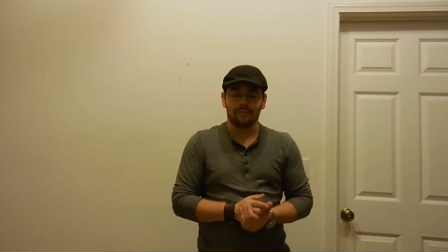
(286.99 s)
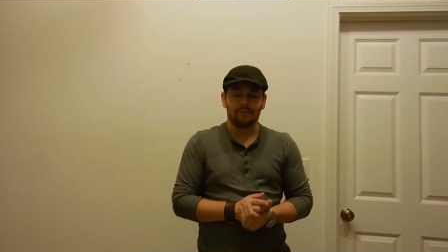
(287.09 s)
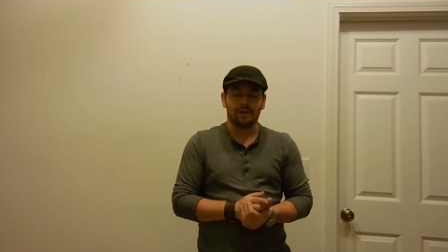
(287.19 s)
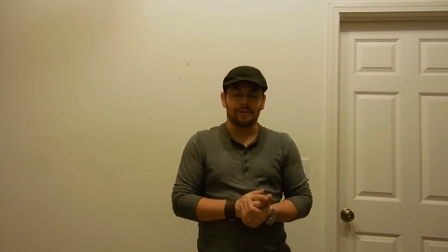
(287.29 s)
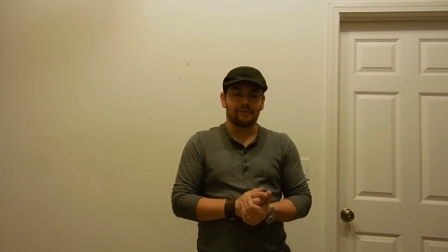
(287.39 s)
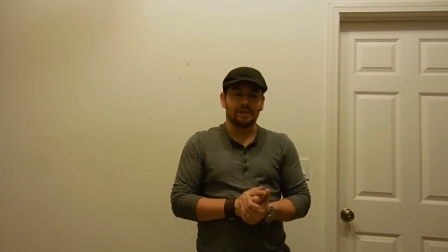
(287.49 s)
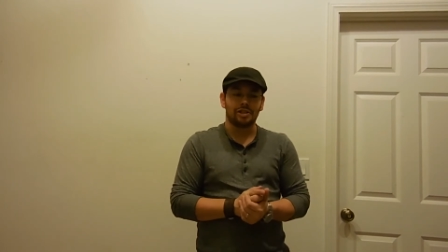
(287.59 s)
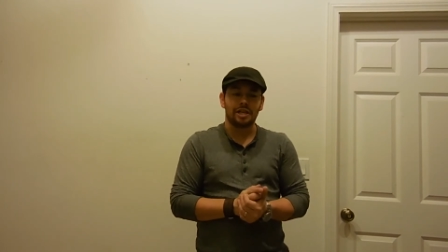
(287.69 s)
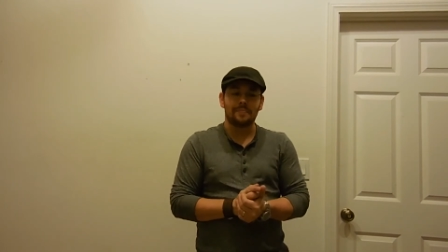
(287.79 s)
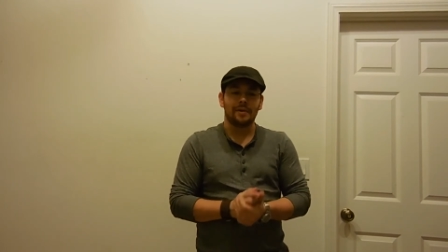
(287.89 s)
relatively
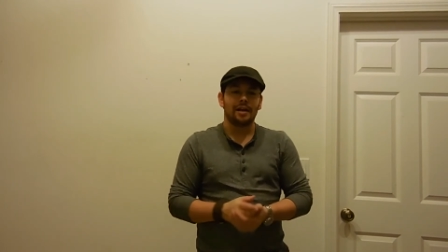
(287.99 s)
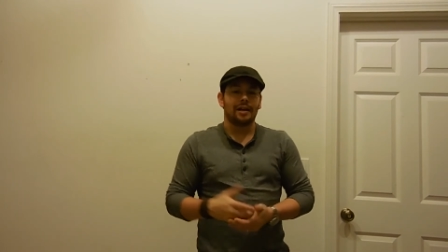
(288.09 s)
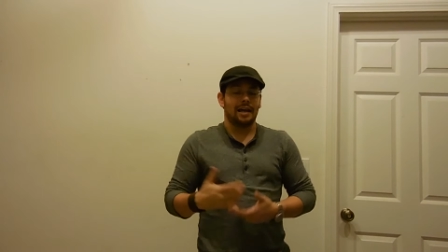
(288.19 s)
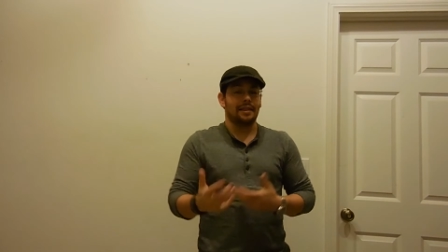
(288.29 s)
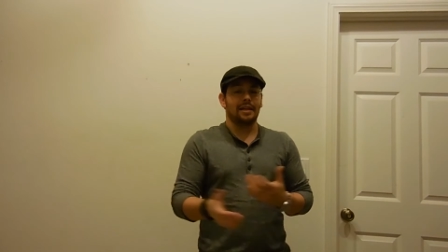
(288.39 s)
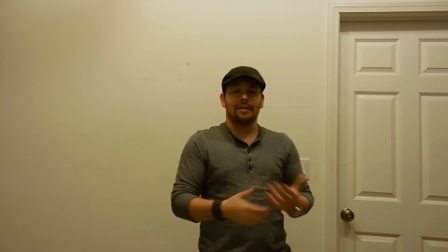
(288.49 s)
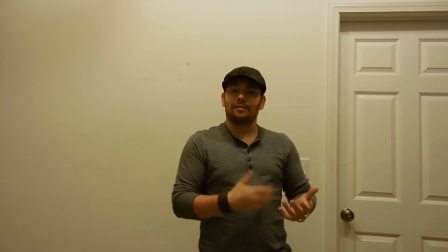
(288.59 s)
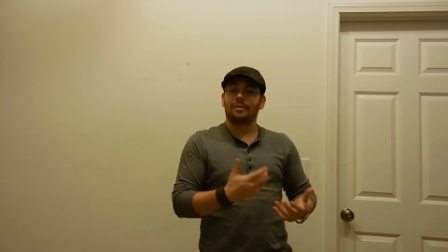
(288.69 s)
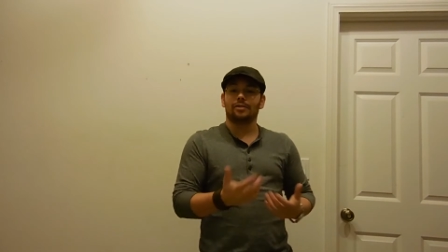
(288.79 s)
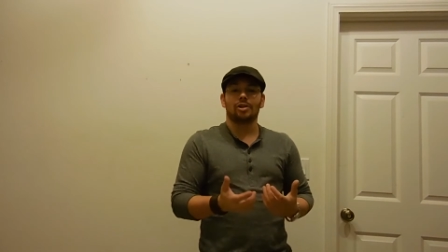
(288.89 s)
cheap, and
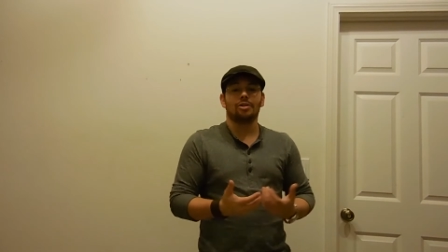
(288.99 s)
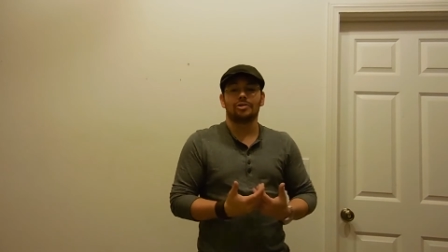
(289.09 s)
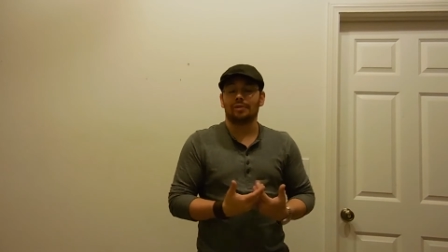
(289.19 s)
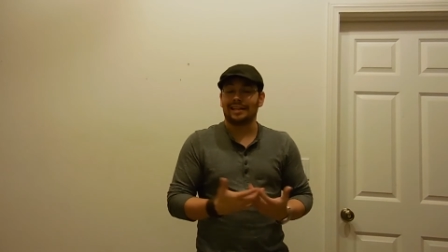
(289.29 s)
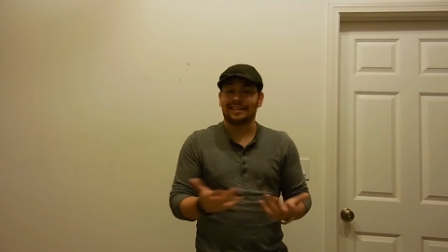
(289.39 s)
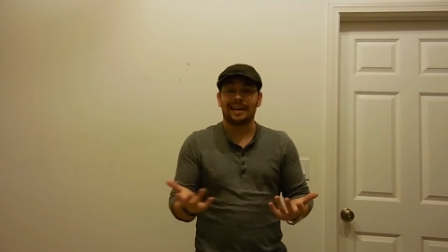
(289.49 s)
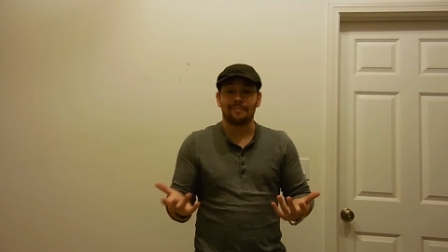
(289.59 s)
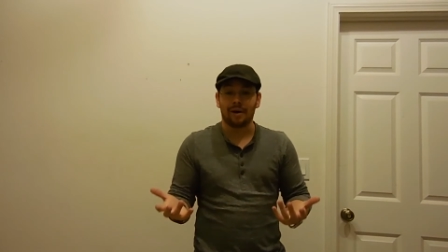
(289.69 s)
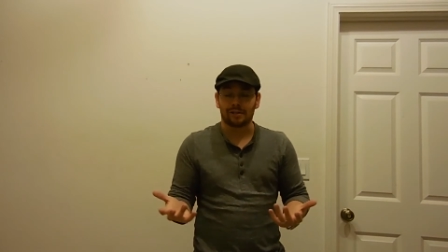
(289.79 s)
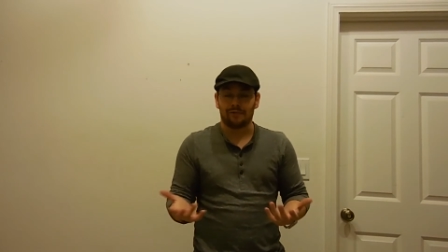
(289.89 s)
they'll charge you like $10
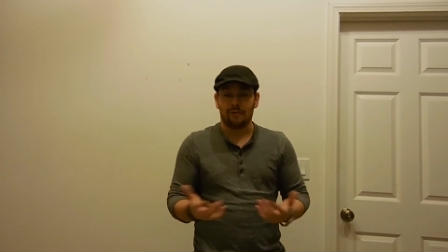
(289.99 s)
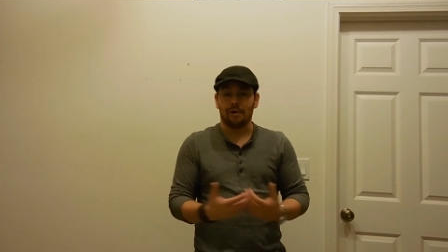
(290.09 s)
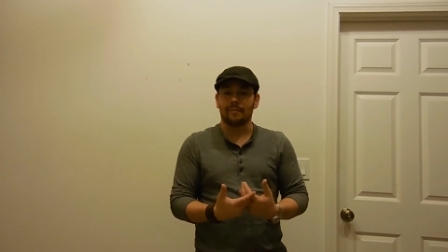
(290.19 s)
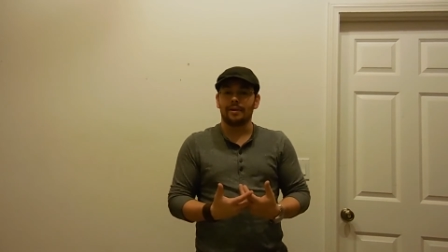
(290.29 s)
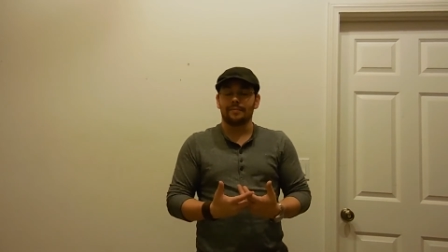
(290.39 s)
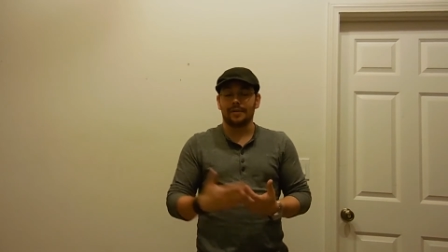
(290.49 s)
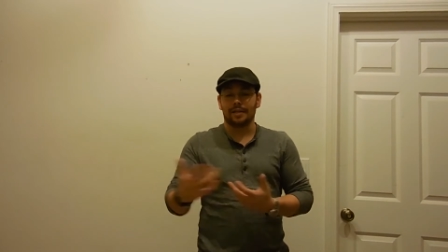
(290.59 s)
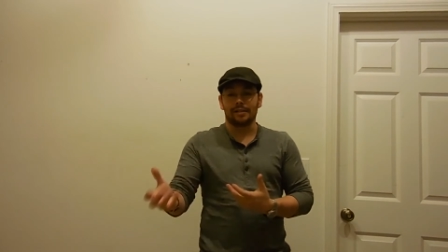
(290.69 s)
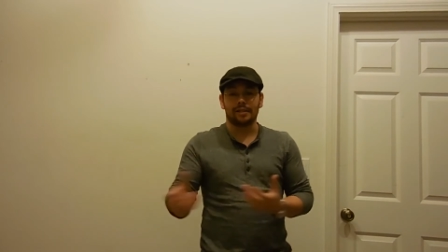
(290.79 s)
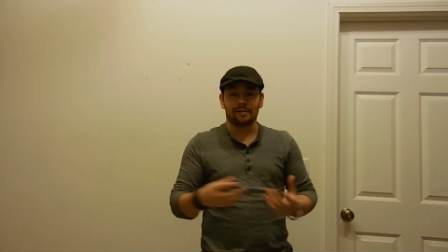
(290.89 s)
for them
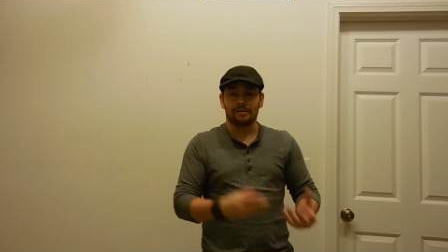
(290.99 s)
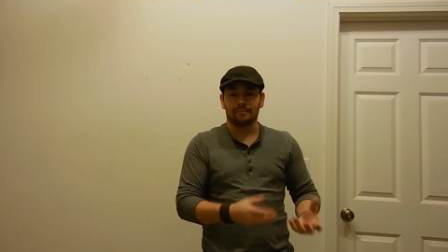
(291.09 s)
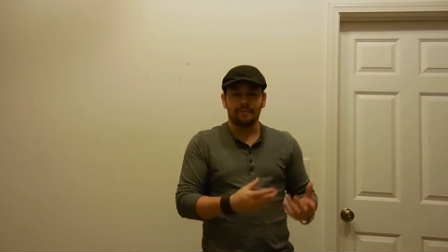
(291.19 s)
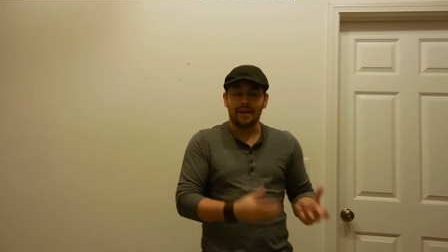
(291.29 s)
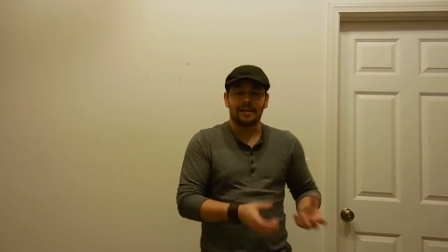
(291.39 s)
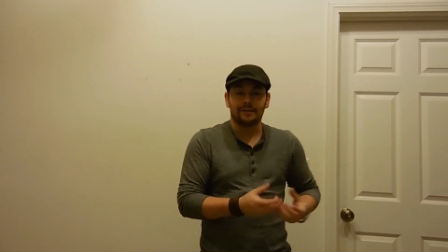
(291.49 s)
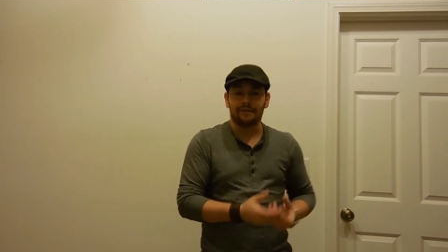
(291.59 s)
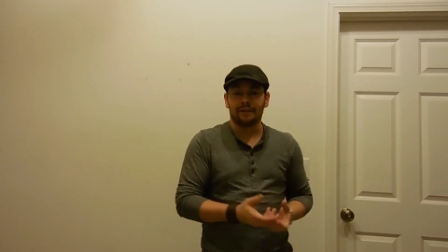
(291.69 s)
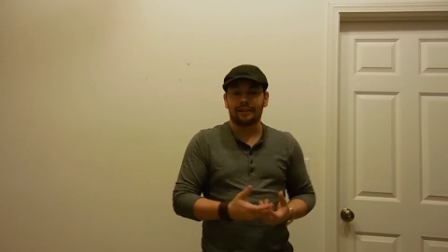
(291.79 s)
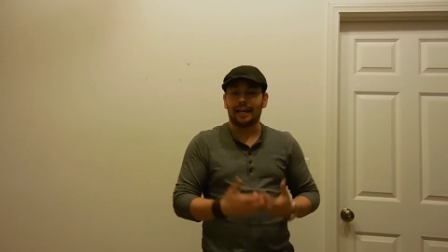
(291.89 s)
because it's made to
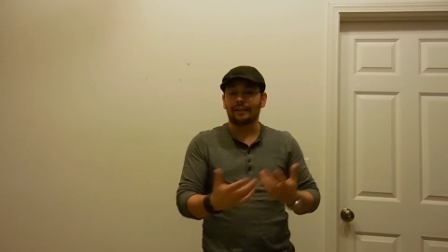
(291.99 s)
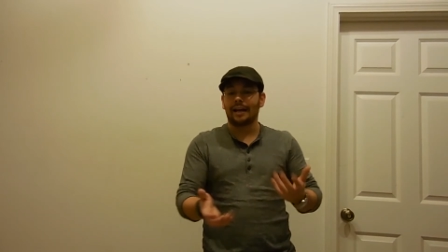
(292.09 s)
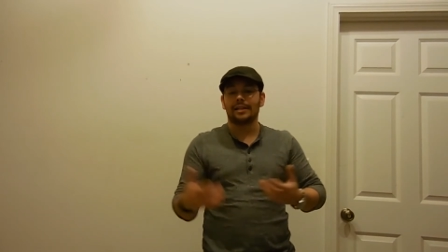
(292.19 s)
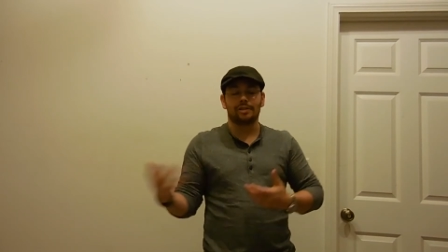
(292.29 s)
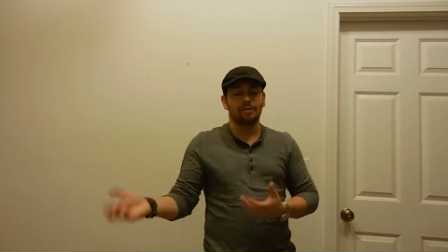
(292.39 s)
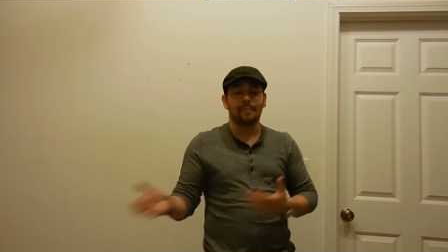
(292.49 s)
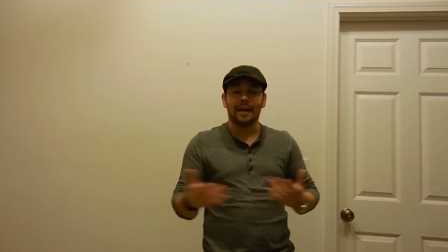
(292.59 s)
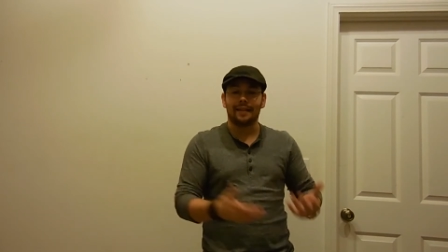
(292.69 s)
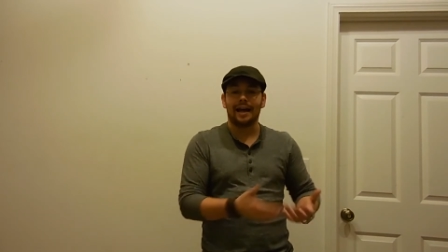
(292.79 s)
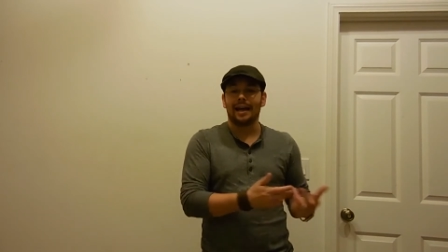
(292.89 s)
fit that light, so you buy
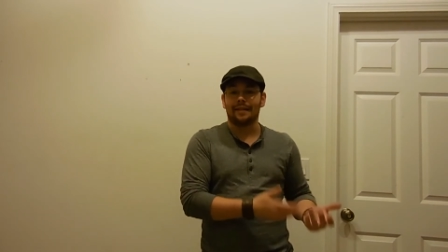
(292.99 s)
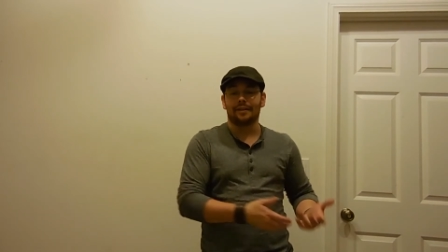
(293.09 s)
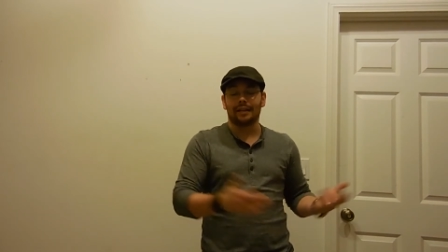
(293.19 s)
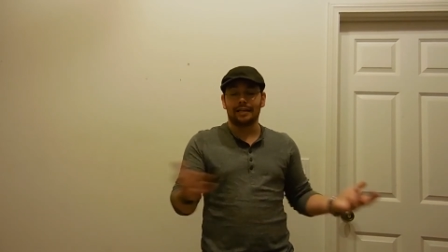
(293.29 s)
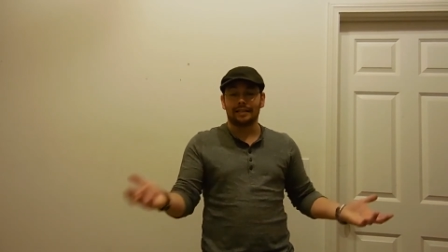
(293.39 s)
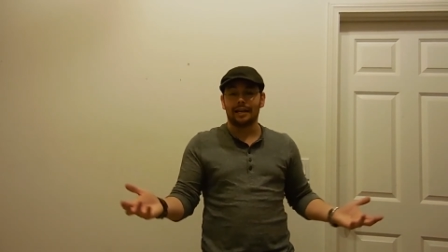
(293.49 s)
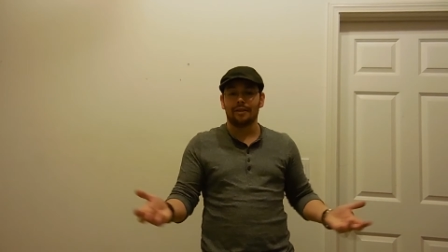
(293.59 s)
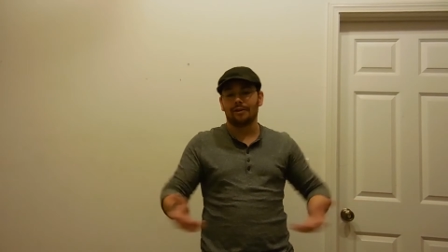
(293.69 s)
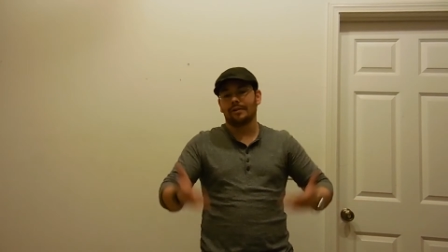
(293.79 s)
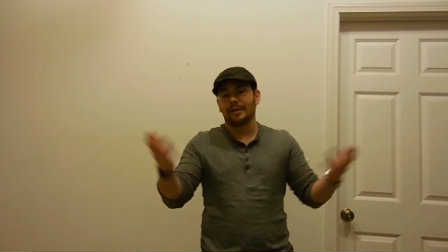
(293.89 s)
that and the light
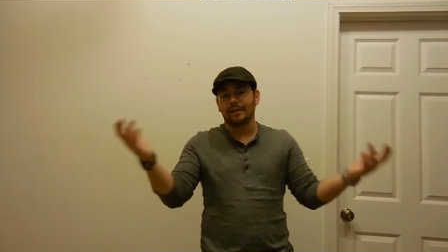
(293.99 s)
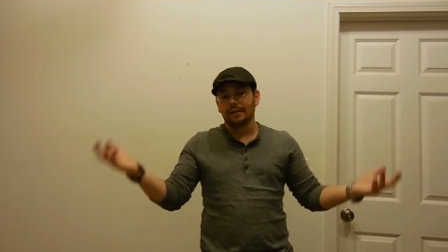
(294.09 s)
together, and